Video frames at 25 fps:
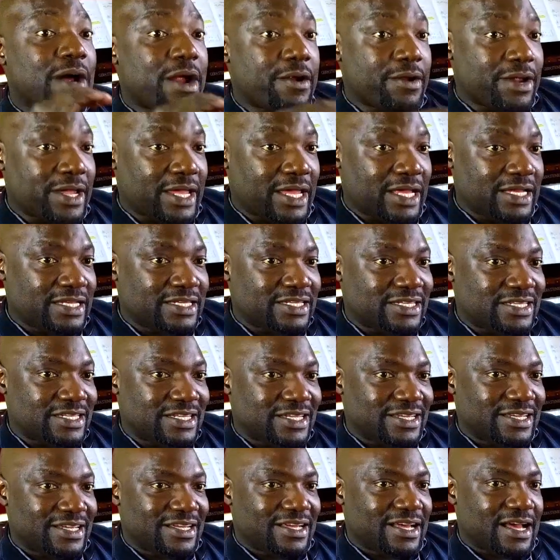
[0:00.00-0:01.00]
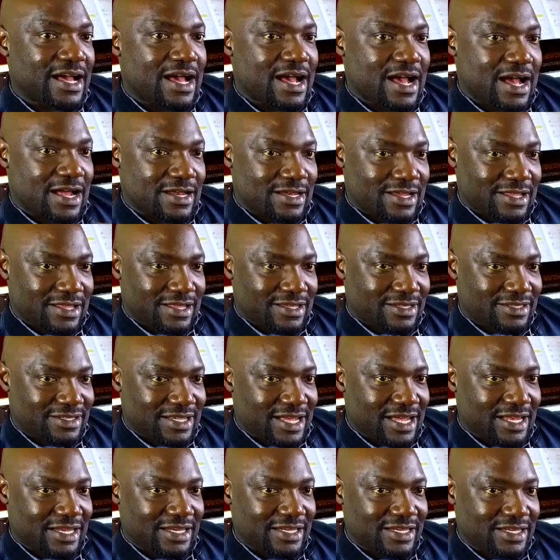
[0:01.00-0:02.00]
burying it under the
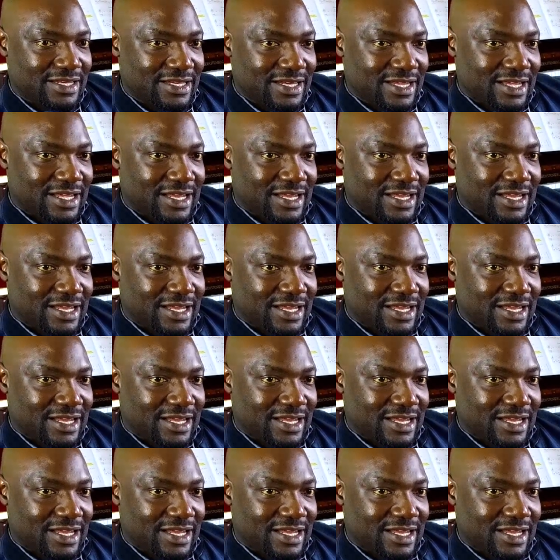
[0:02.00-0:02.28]
sand,